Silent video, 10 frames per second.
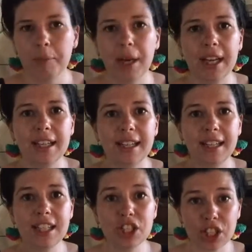But
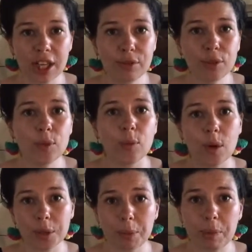in general,
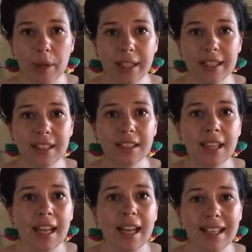while you're pregnant,
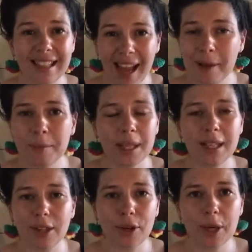it can be an
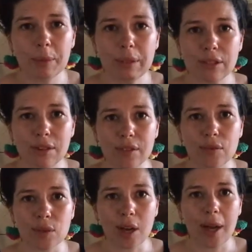incredibly
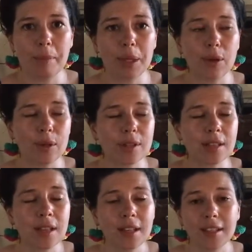stressful time because,
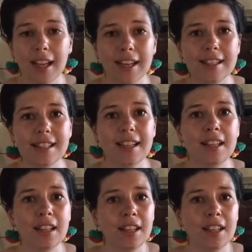like I said,